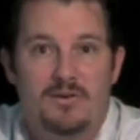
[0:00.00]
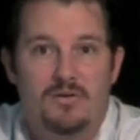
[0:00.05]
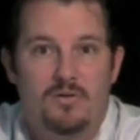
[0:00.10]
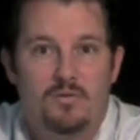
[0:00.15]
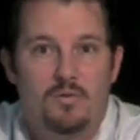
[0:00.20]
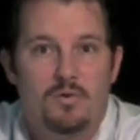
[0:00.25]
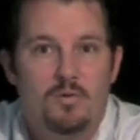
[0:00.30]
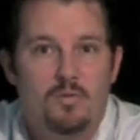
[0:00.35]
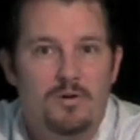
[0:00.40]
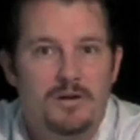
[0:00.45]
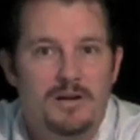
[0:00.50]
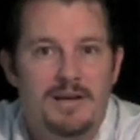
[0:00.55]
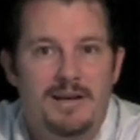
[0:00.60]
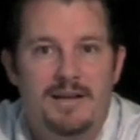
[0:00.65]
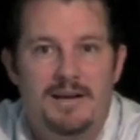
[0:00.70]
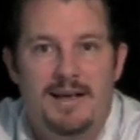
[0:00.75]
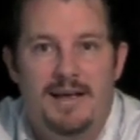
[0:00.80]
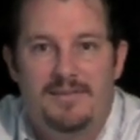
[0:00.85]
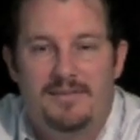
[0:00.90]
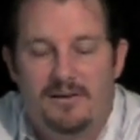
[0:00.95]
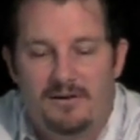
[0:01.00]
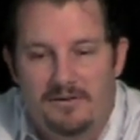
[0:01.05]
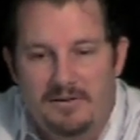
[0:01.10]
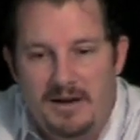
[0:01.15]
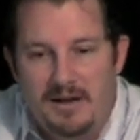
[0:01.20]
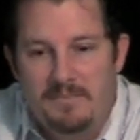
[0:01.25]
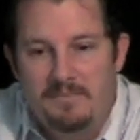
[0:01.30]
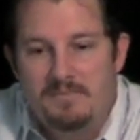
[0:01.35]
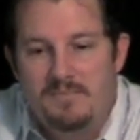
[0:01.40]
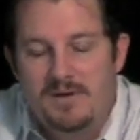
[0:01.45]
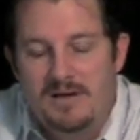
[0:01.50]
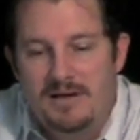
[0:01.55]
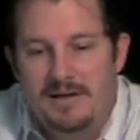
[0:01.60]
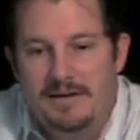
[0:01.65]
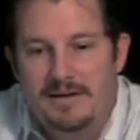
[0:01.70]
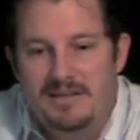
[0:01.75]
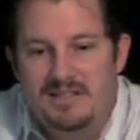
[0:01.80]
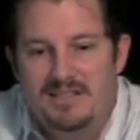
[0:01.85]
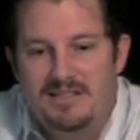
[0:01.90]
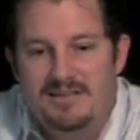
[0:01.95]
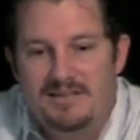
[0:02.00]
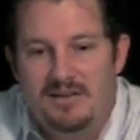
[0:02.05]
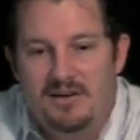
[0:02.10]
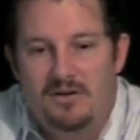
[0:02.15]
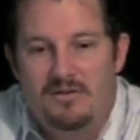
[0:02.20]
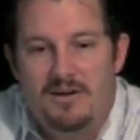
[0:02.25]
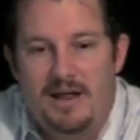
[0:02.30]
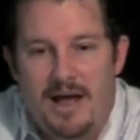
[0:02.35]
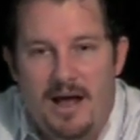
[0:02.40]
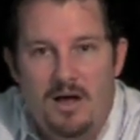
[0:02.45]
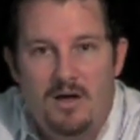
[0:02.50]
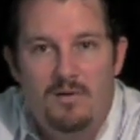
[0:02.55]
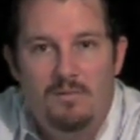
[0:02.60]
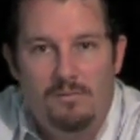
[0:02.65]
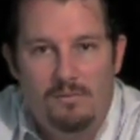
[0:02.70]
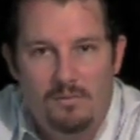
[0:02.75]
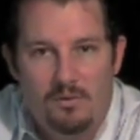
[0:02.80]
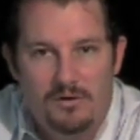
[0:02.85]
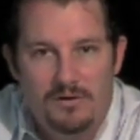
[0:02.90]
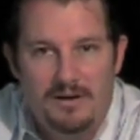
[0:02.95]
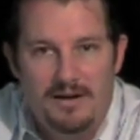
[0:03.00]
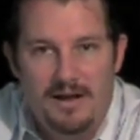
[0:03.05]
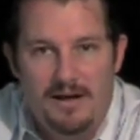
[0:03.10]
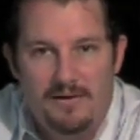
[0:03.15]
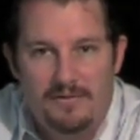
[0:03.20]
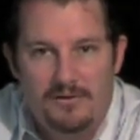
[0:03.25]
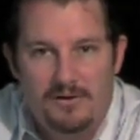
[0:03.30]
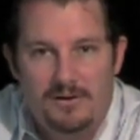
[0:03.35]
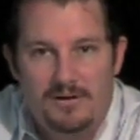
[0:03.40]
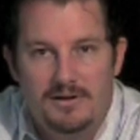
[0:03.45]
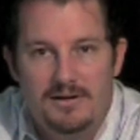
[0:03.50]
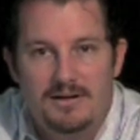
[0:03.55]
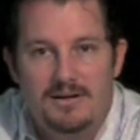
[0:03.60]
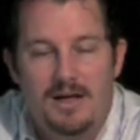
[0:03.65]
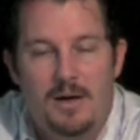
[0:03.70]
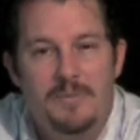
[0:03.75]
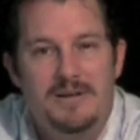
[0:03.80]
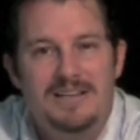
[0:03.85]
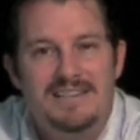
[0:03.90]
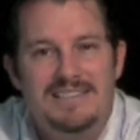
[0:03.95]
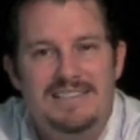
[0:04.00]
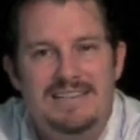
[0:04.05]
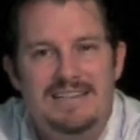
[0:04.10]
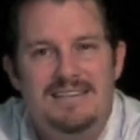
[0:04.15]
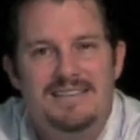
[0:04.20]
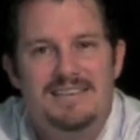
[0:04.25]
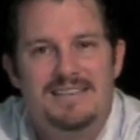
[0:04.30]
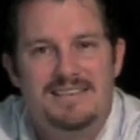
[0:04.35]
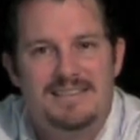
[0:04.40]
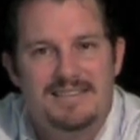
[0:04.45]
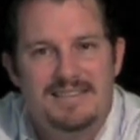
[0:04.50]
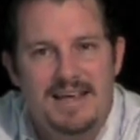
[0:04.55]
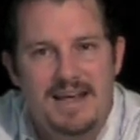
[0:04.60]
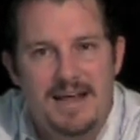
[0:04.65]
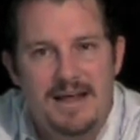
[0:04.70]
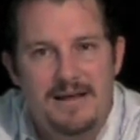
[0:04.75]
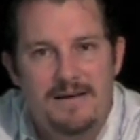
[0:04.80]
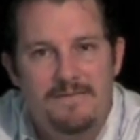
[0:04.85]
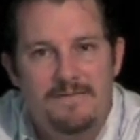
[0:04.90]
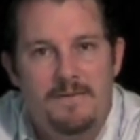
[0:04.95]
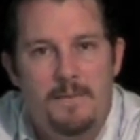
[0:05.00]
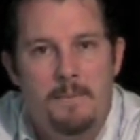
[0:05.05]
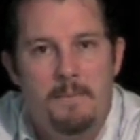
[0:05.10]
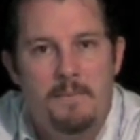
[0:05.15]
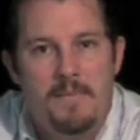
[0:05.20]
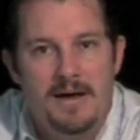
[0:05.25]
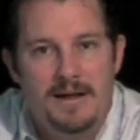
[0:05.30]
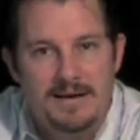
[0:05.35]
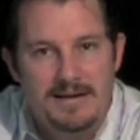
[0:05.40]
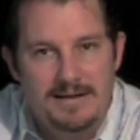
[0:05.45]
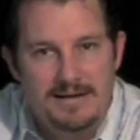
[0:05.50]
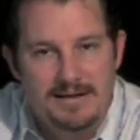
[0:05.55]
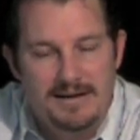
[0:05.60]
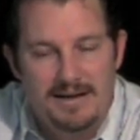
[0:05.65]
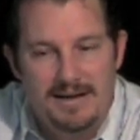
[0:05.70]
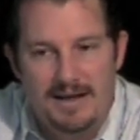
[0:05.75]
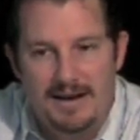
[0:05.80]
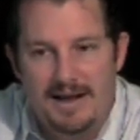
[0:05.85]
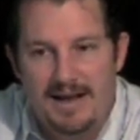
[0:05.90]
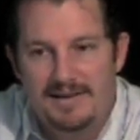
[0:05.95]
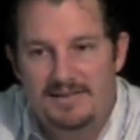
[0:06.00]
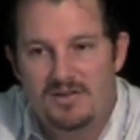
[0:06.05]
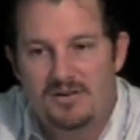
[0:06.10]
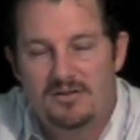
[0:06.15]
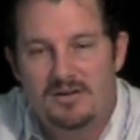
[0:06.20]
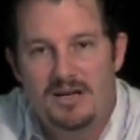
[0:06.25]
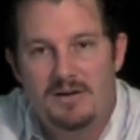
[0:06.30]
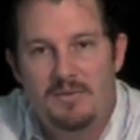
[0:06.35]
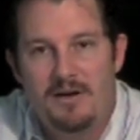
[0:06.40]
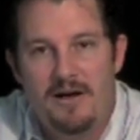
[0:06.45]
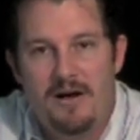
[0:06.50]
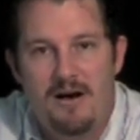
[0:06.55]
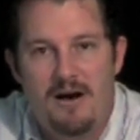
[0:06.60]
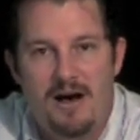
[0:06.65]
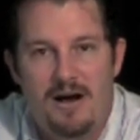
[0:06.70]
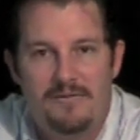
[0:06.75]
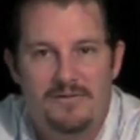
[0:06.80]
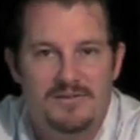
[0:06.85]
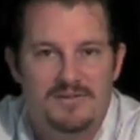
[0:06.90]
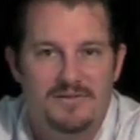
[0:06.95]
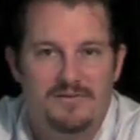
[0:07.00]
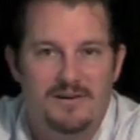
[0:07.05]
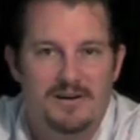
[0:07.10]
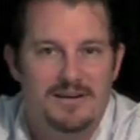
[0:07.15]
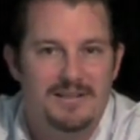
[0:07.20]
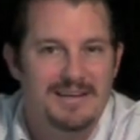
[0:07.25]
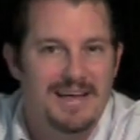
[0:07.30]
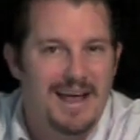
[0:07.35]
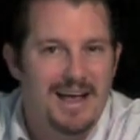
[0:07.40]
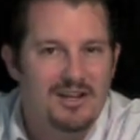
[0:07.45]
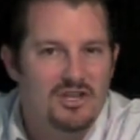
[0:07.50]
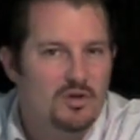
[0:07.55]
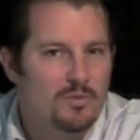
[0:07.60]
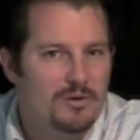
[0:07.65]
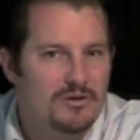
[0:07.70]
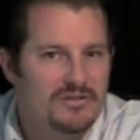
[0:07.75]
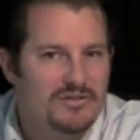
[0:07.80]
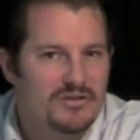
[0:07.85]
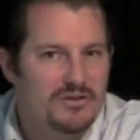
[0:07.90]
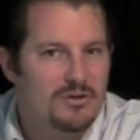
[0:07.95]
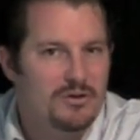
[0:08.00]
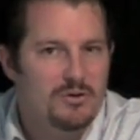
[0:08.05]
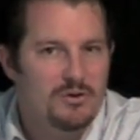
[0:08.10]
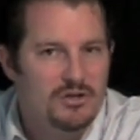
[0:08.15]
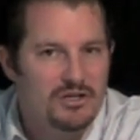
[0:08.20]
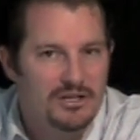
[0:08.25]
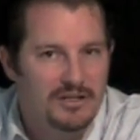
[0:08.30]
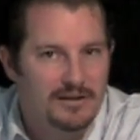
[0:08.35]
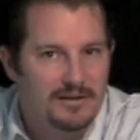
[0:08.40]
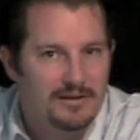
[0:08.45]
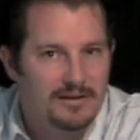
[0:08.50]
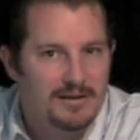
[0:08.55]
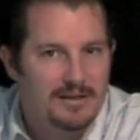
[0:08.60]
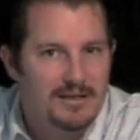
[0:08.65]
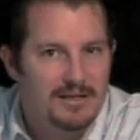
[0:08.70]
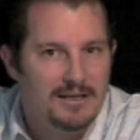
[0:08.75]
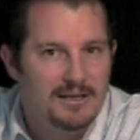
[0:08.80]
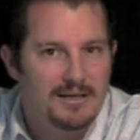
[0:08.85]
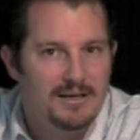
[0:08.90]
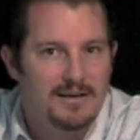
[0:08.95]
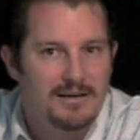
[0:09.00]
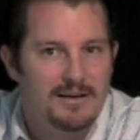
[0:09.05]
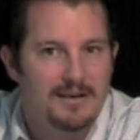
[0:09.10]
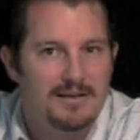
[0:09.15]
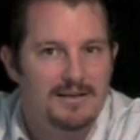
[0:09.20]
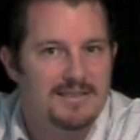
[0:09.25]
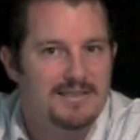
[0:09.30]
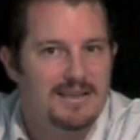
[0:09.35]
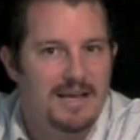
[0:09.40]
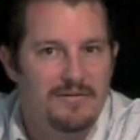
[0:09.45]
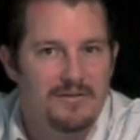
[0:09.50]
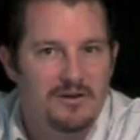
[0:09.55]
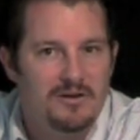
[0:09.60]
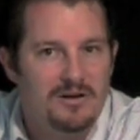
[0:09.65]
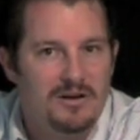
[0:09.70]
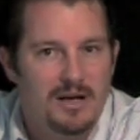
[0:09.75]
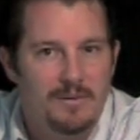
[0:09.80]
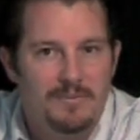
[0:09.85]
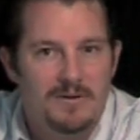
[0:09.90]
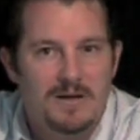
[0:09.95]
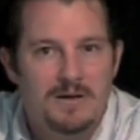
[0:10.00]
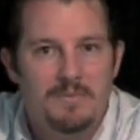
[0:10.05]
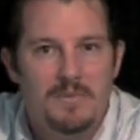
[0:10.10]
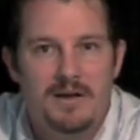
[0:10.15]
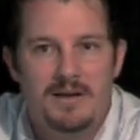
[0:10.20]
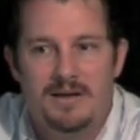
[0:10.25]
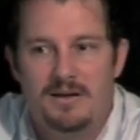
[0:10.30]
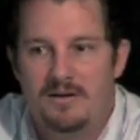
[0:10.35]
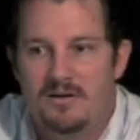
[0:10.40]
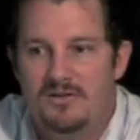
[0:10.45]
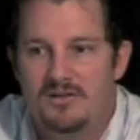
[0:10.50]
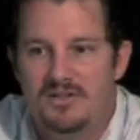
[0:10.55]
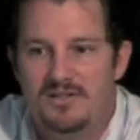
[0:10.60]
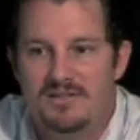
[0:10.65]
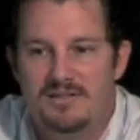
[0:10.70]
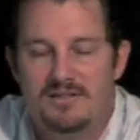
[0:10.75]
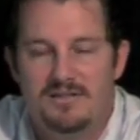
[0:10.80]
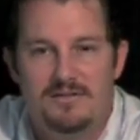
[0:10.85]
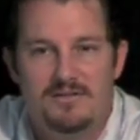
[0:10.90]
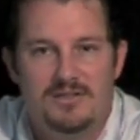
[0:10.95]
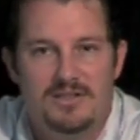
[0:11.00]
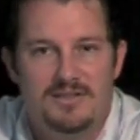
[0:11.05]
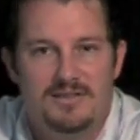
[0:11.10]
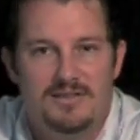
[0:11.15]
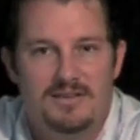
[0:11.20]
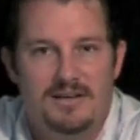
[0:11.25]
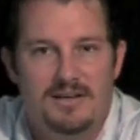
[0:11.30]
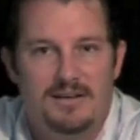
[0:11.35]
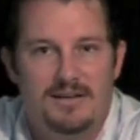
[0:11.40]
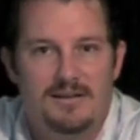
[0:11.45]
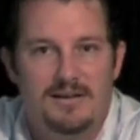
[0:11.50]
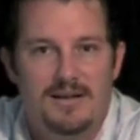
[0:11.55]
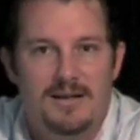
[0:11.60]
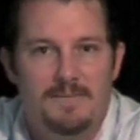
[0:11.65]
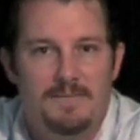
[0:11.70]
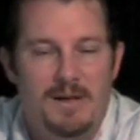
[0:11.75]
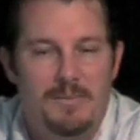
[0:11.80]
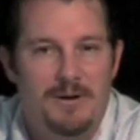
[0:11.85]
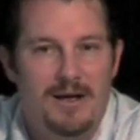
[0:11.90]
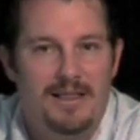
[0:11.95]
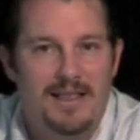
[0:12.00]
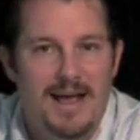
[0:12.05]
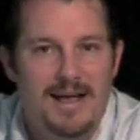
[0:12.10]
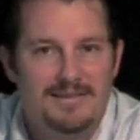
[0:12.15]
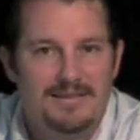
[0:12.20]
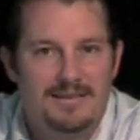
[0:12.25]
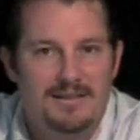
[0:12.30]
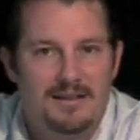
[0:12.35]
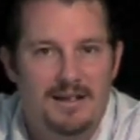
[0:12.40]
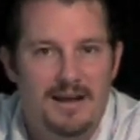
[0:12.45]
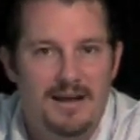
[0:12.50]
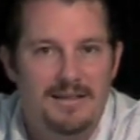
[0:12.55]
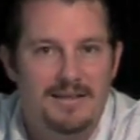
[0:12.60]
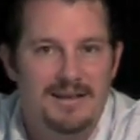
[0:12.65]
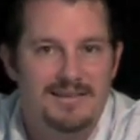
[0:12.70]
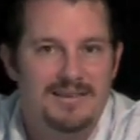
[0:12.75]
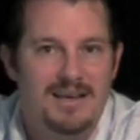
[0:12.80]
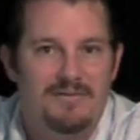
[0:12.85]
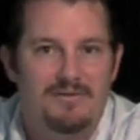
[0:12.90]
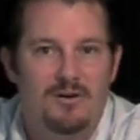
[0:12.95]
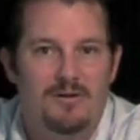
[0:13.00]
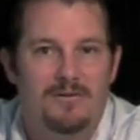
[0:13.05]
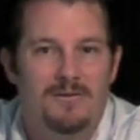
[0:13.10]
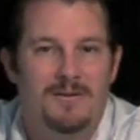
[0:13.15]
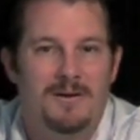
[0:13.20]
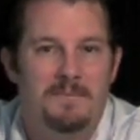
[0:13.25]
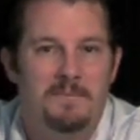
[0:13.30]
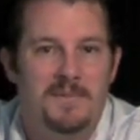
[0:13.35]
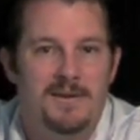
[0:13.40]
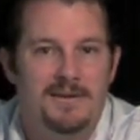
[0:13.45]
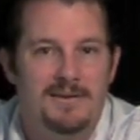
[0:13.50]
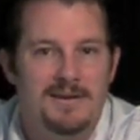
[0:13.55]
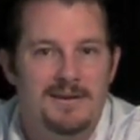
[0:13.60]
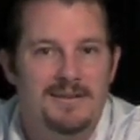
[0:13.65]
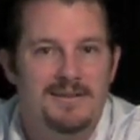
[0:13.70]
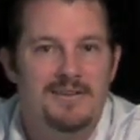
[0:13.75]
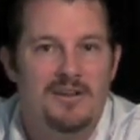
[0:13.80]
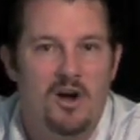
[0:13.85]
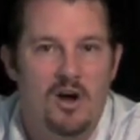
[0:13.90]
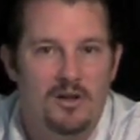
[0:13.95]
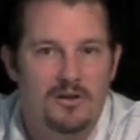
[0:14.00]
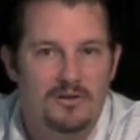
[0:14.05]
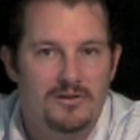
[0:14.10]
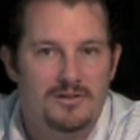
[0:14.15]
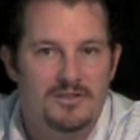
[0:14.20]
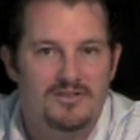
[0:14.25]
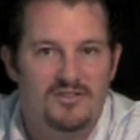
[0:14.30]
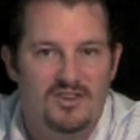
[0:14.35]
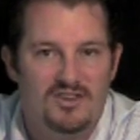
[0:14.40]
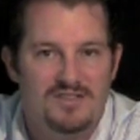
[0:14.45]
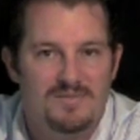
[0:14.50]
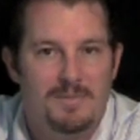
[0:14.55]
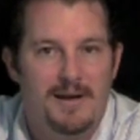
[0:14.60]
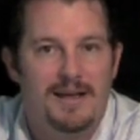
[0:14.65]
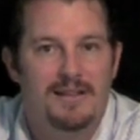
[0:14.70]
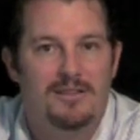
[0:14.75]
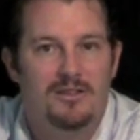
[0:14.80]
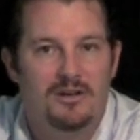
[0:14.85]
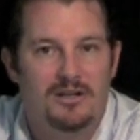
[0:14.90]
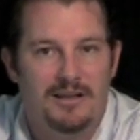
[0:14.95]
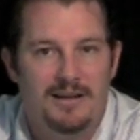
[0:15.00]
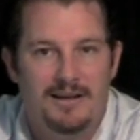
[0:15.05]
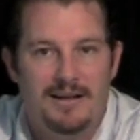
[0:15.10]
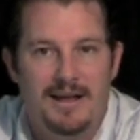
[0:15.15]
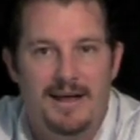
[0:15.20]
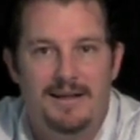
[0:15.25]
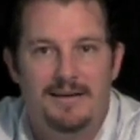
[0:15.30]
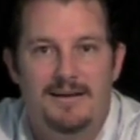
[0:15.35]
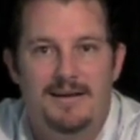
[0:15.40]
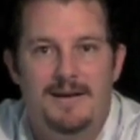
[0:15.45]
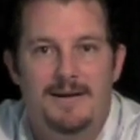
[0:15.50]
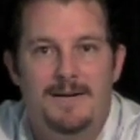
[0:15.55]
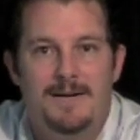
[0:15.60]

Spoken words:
we're working in SRM because now more than ever companies need to save money, and SRM offers a very tangible solution in saving your company money. Just at my last client, they saved over $1 million just by looking at